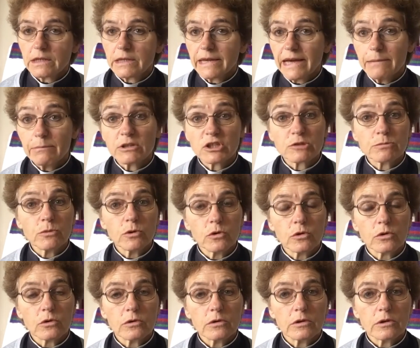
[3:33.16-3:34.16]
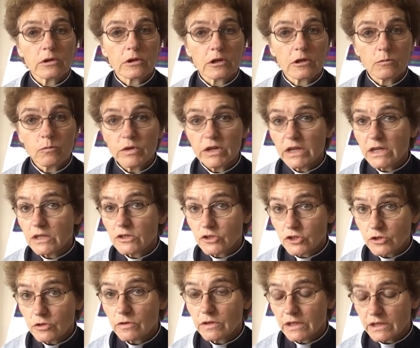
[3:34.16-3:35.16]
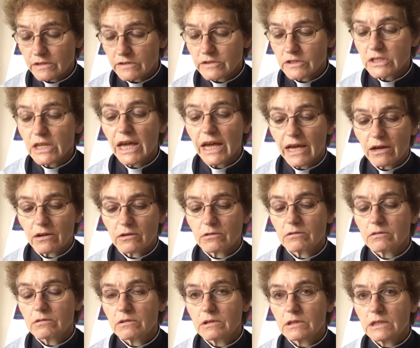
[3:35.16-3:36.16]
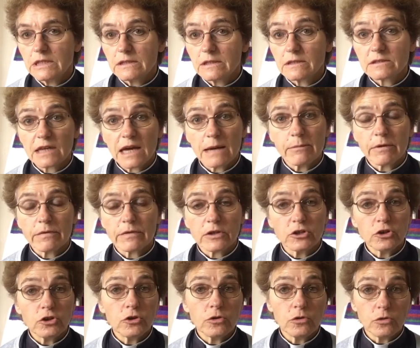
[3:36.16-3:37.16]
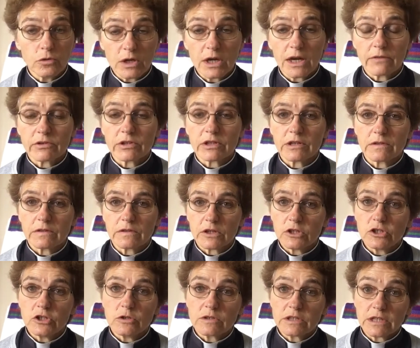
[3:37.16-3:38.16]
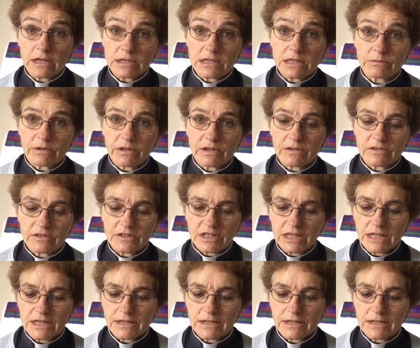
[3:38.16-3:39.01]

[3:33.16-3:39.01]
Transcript: How much more can we do this now, in the time of the New Covenant, the New Testament,